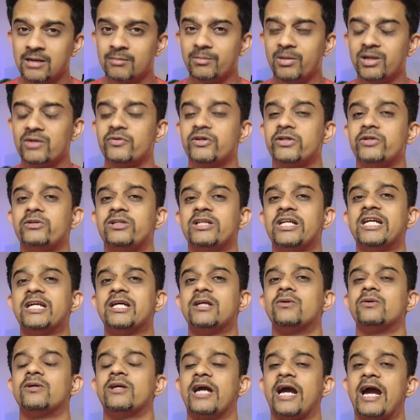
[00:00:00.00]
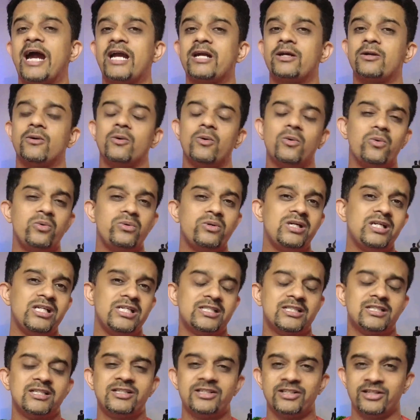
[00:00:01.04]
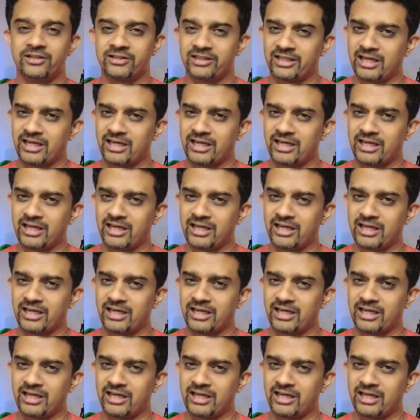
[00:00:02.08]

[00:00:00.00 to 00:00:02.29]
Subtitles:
But when you take a look at only the rear